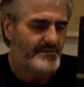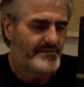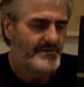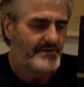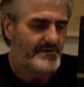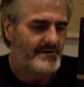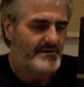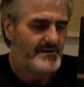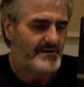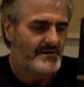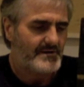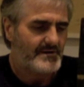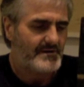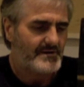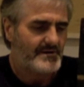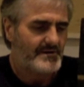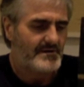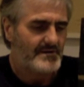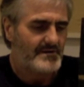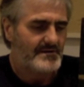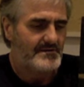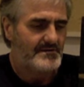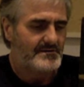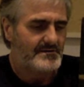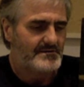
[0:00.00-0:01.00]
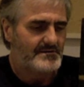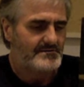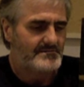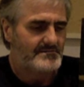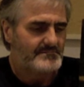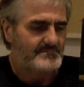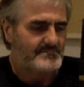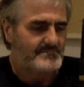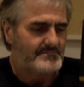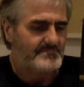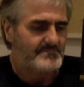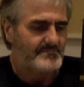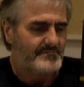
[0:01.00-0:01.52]

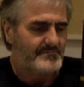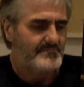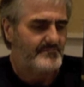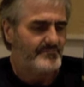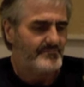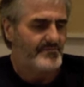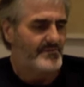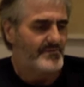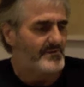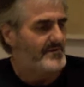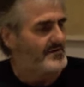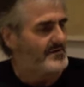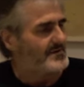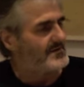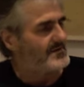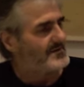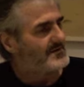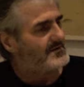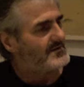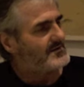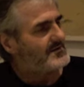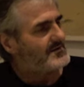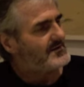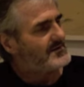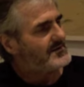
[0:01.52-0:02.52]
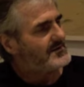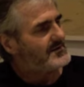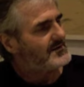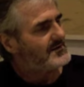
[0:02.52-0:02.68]
(silence)